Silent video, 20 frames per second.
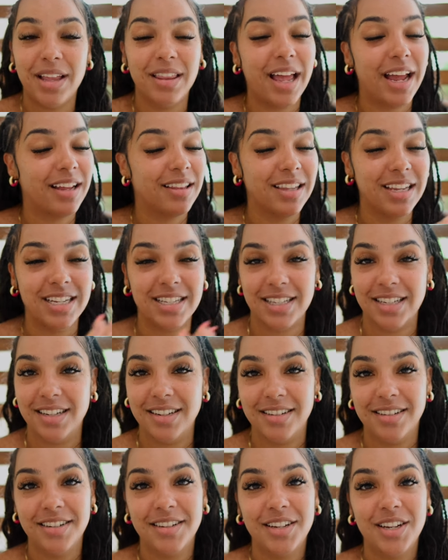like
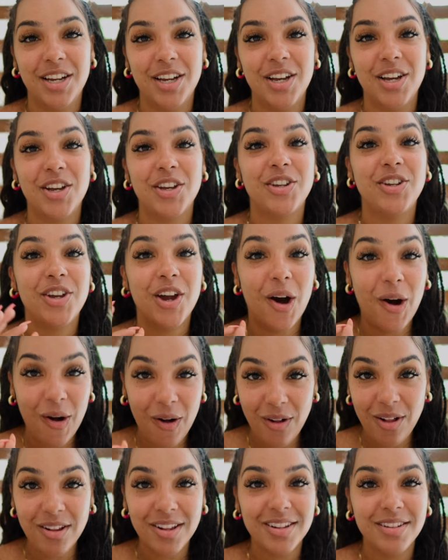listen
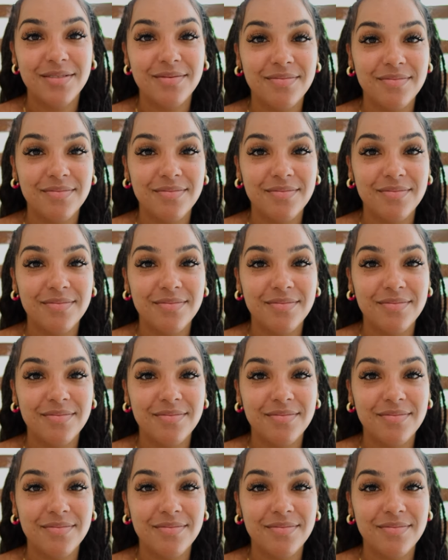y'all